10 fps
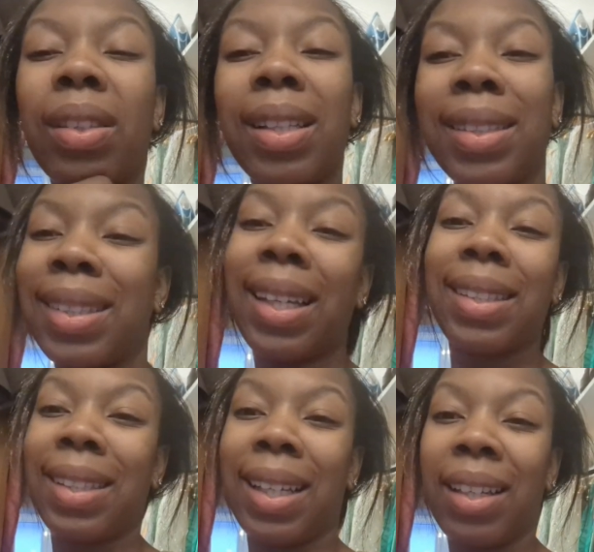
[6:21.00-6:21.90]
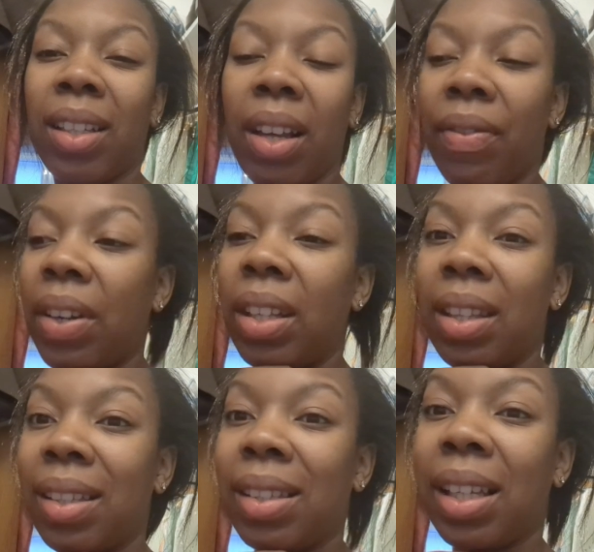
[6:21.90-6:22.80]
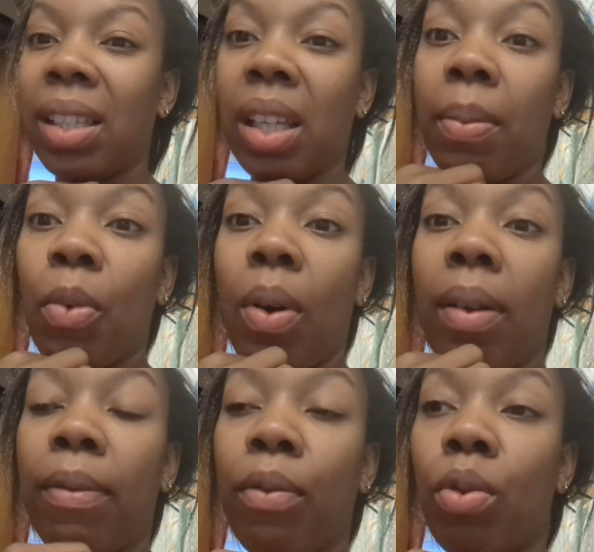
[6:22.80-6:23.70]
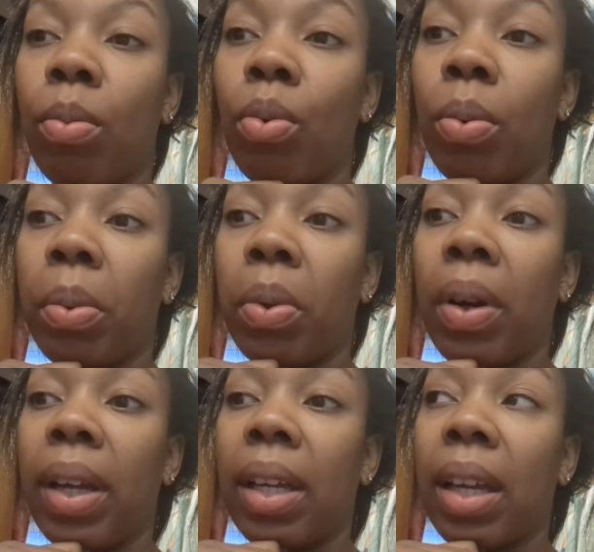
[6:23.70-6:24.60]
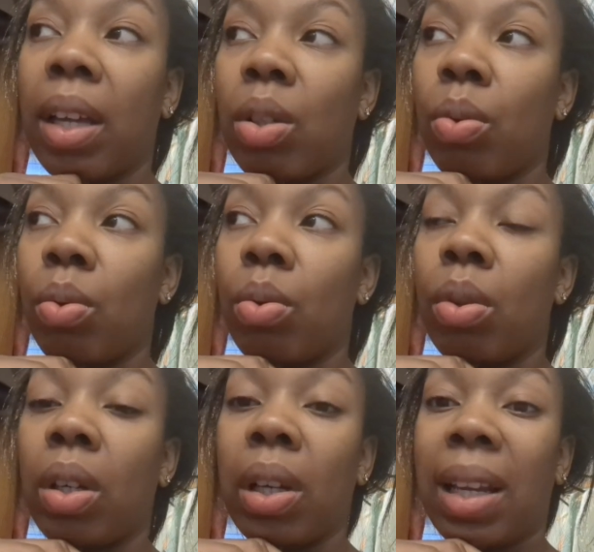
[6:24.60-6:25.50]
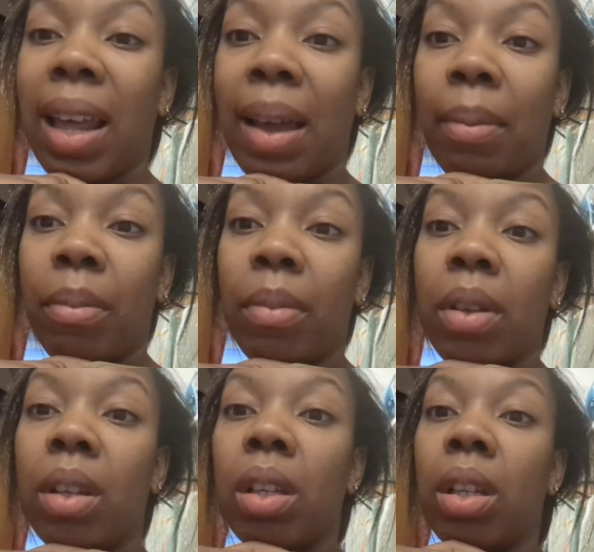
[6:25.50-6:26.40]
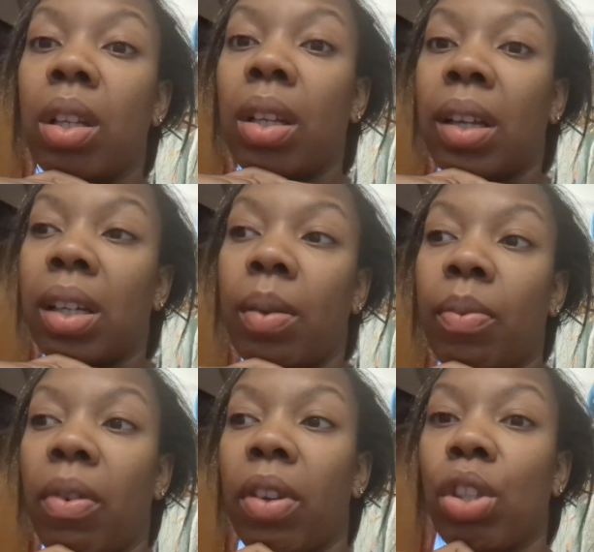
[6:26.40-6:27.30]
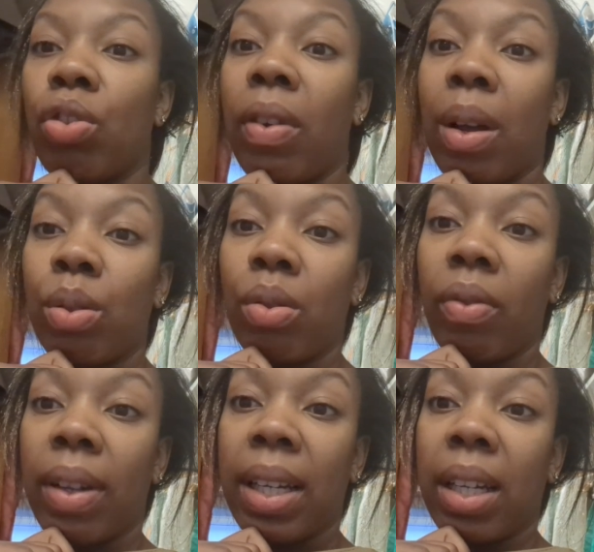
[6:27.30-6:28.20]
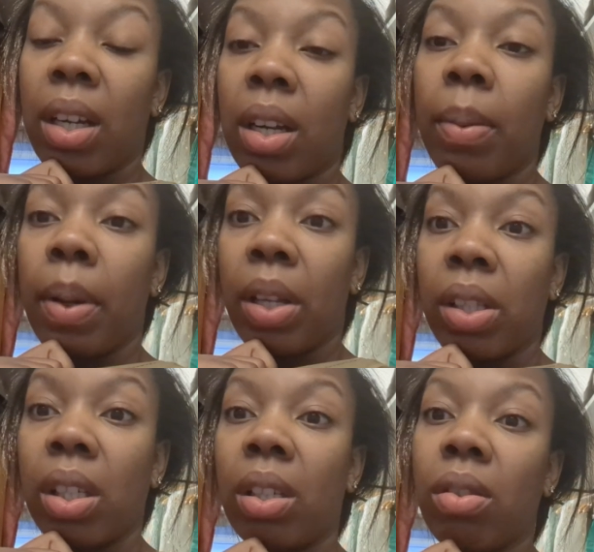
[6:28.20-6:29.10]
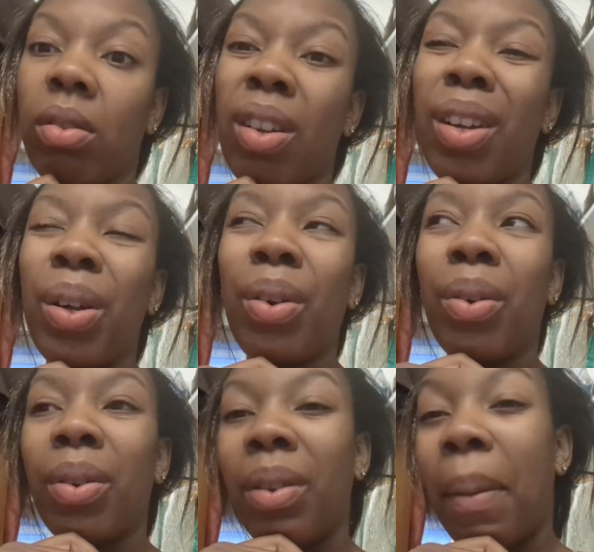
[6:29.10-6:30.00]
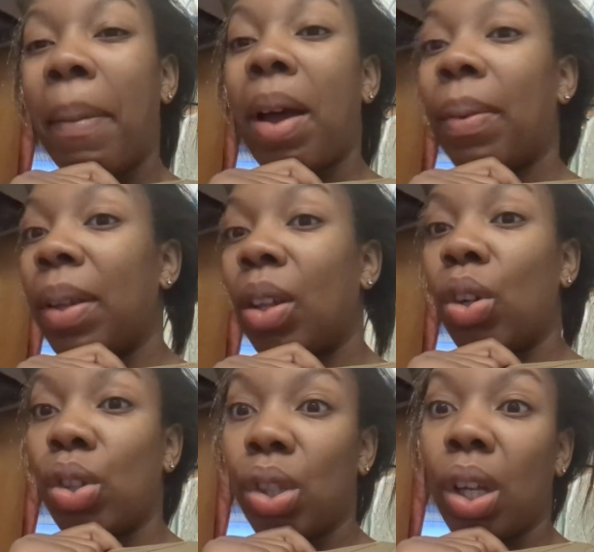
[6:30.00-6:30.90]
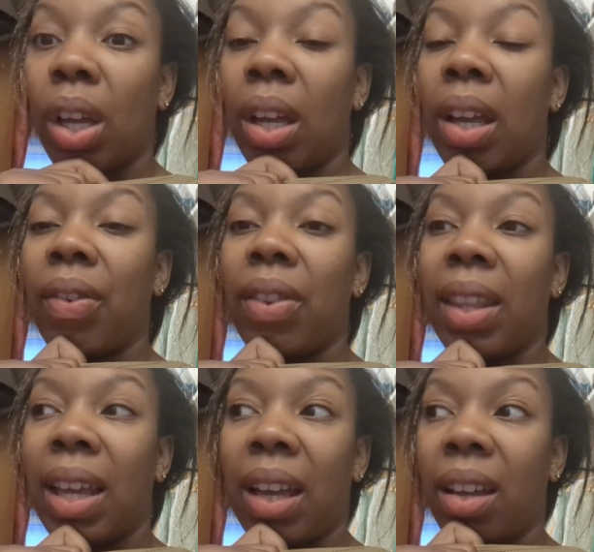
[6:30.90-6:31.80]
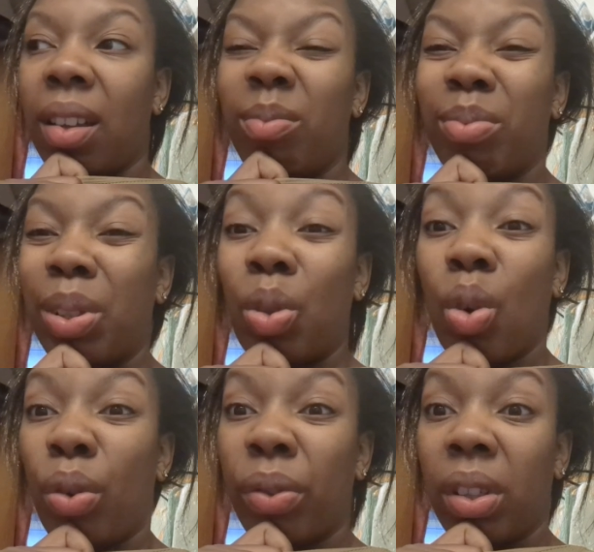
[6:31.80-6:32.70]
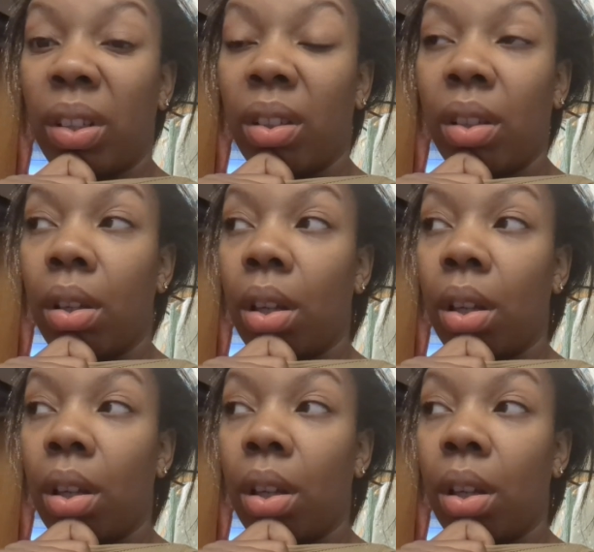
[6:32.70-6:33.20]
Sexy. I don't have anything sexy. I'm quite formal, quite casual, glam. I'm very a trousery kind of person. I might wear the odd skirt here and there, but not often.